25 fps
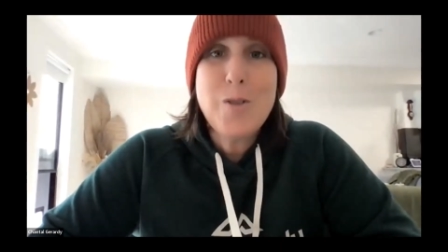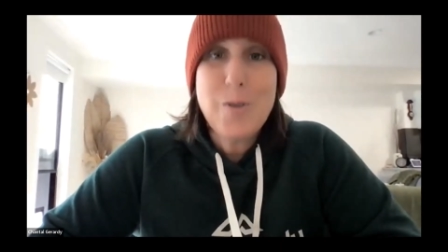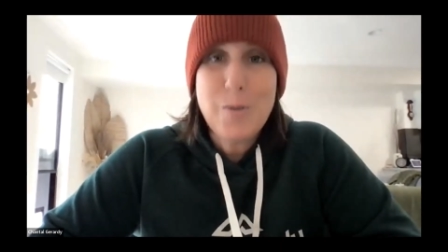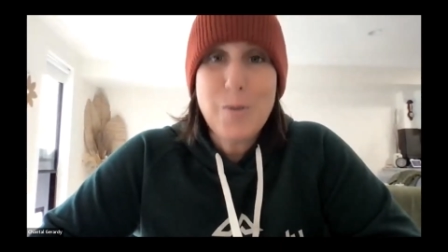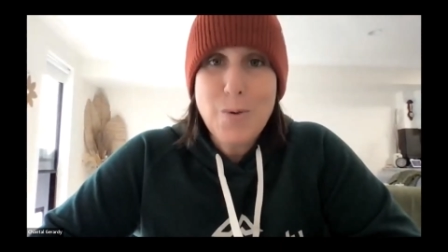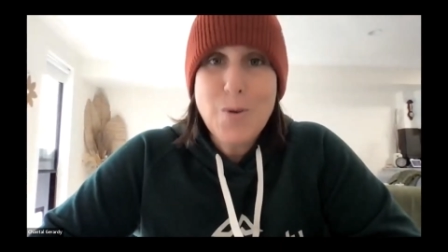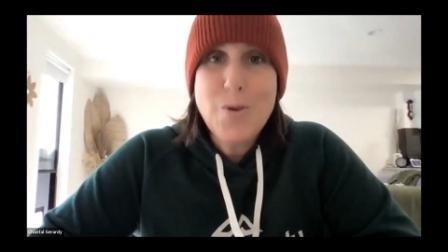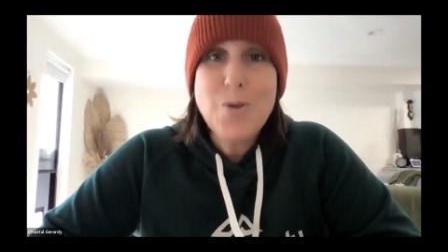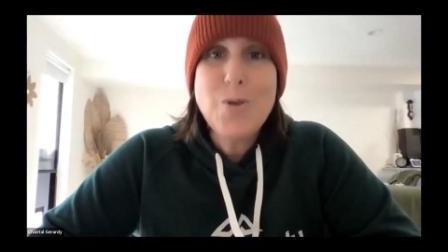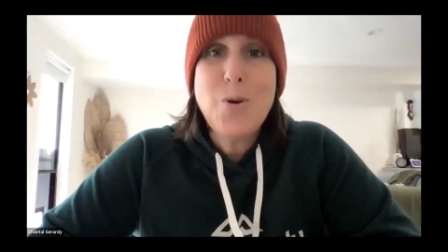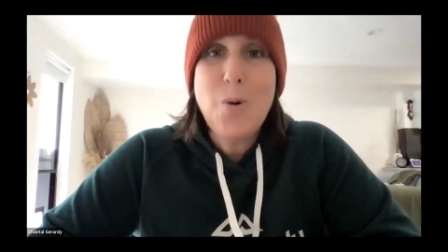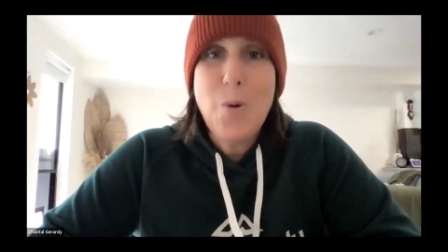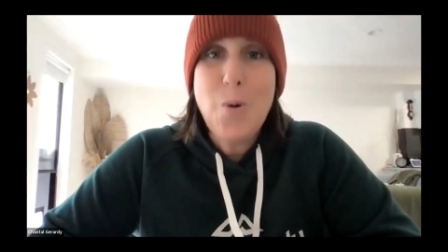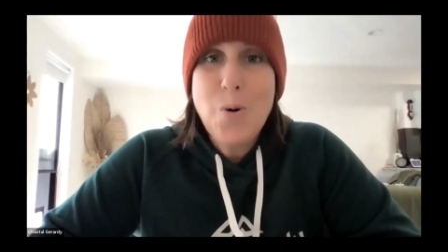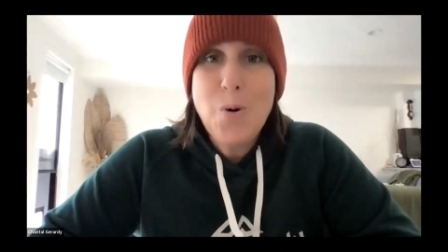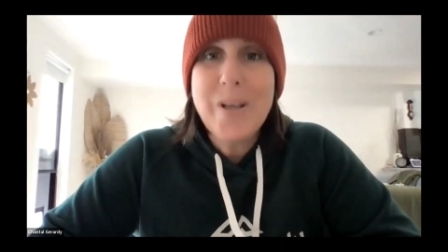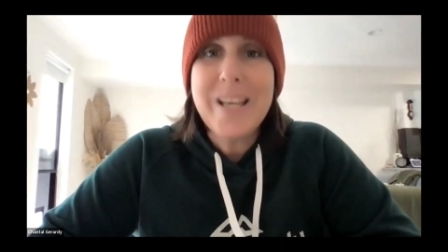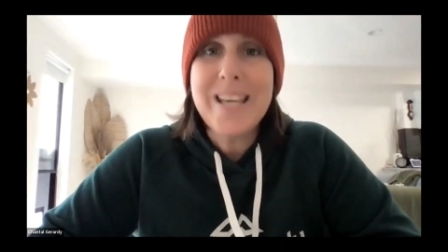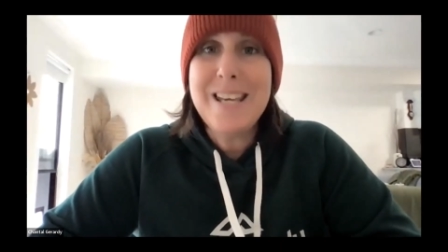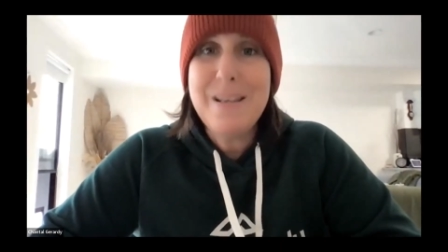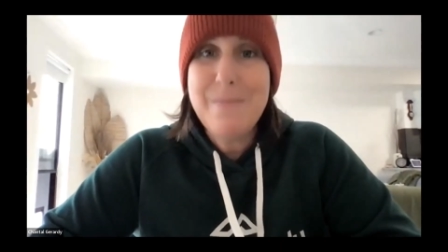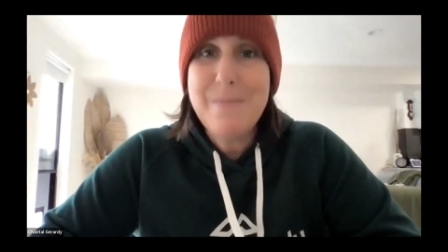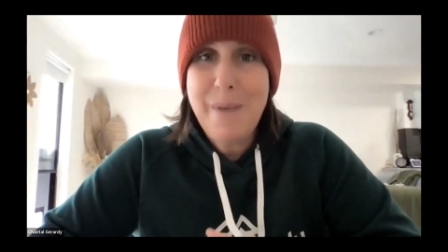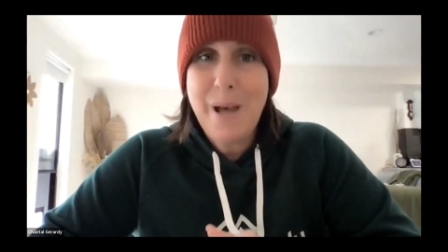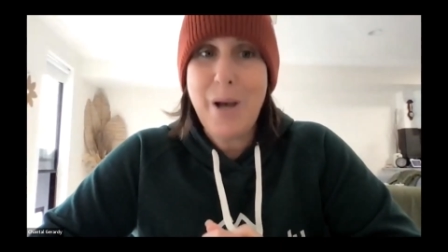through your
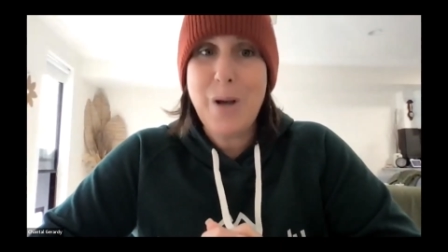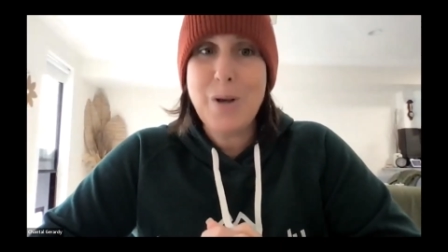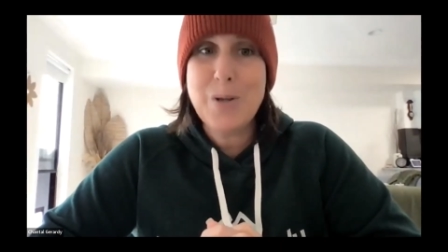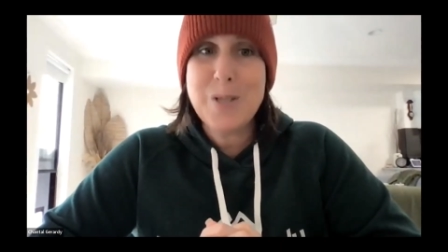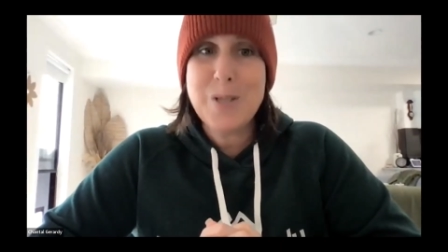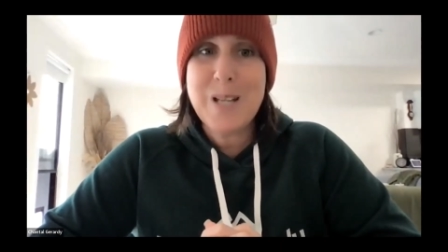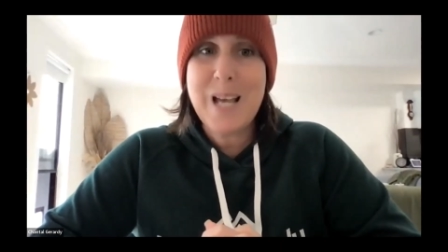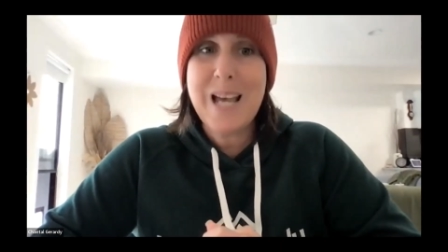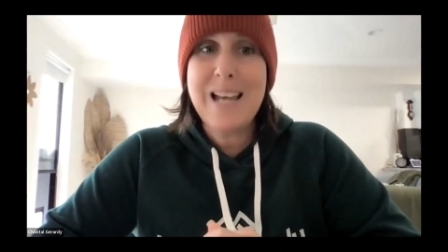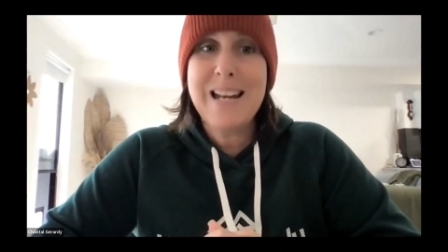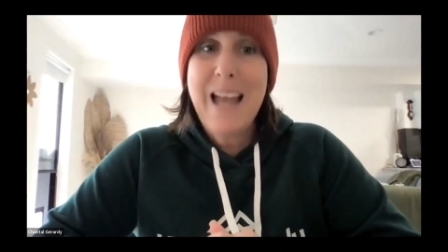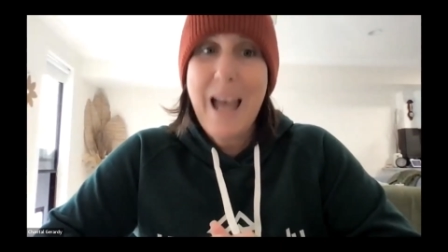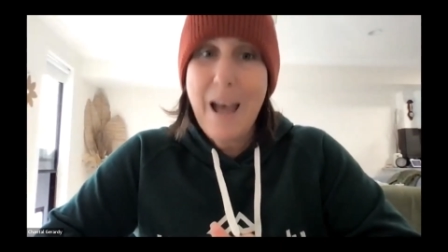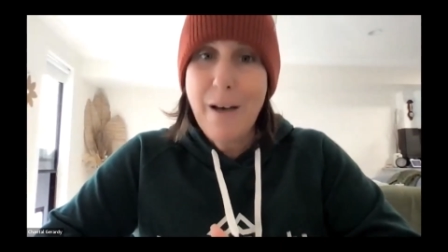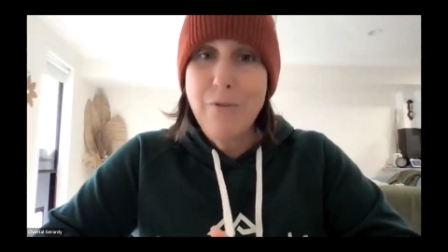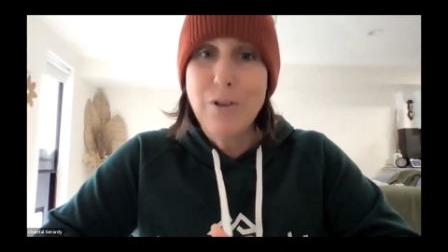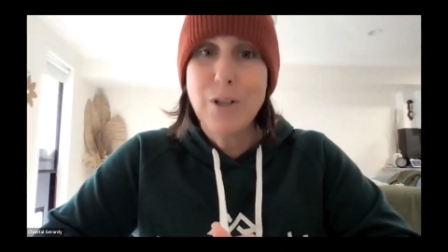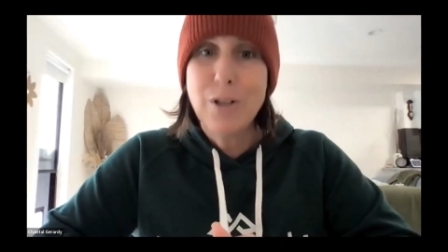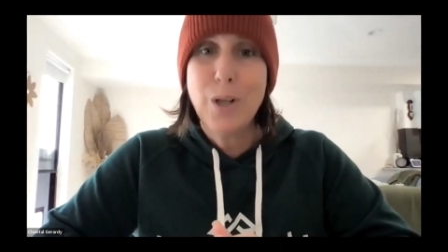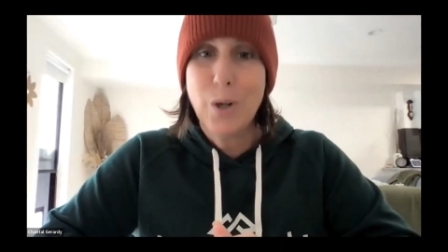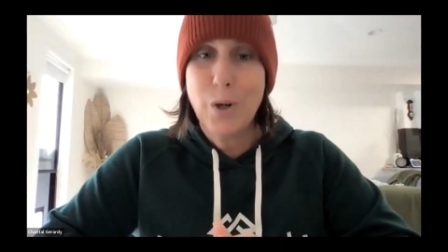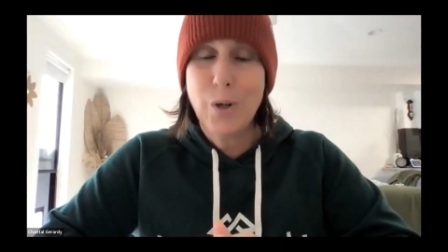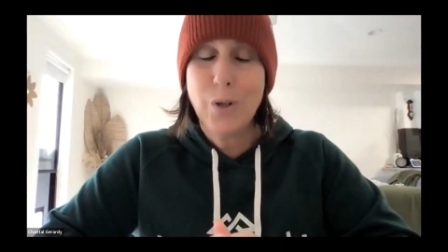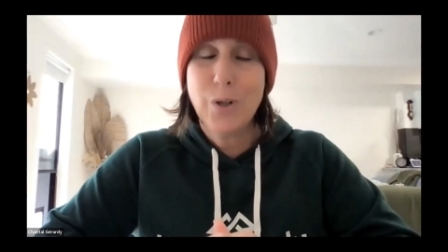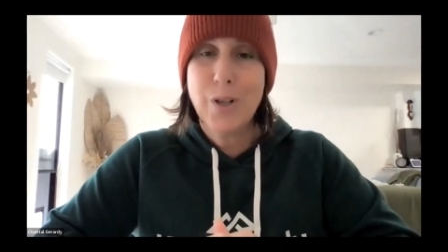emails and have a
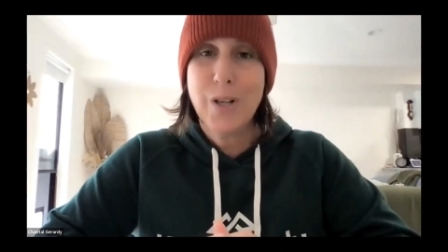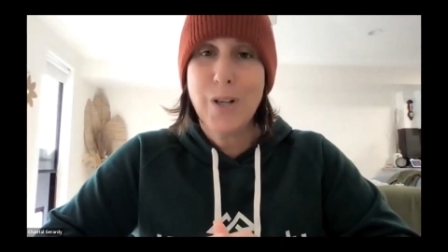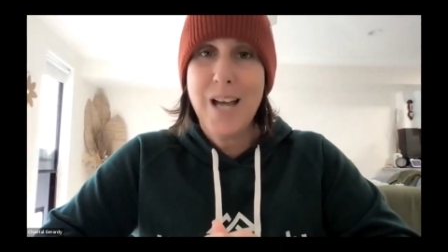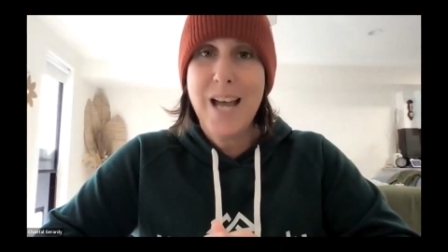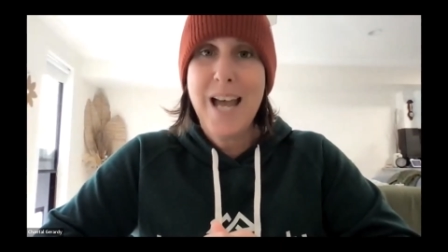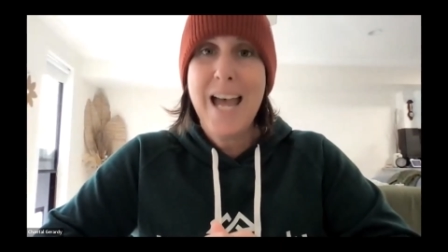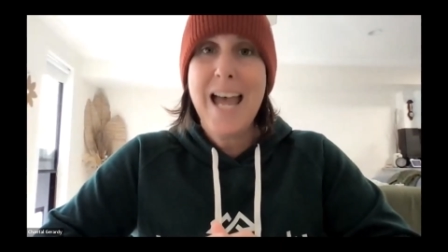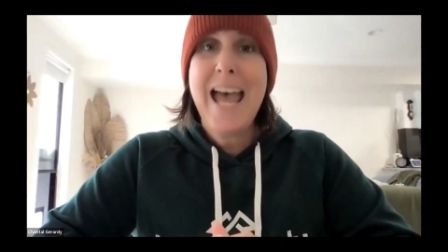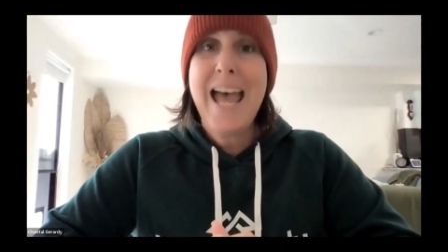look